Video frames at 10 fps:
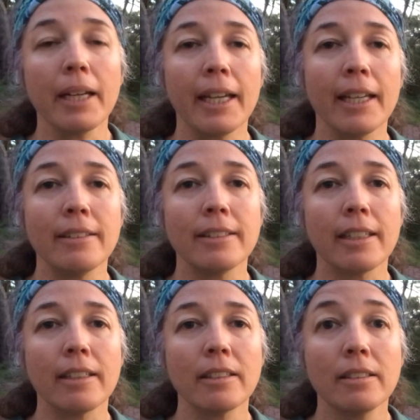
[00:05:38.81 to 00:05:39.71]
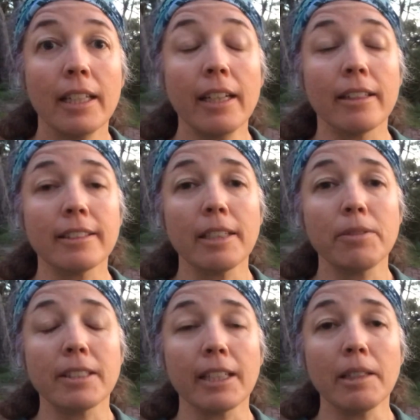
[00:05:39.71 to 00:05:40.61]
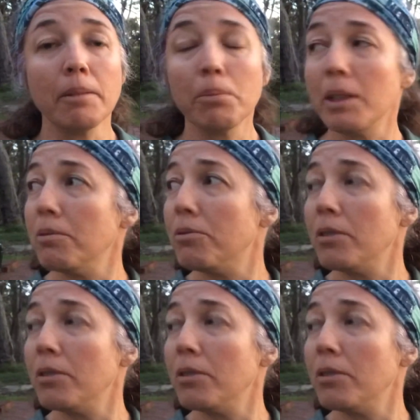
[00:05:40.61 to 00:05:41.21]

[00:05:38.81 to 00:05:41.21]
and yeah, safe to say we've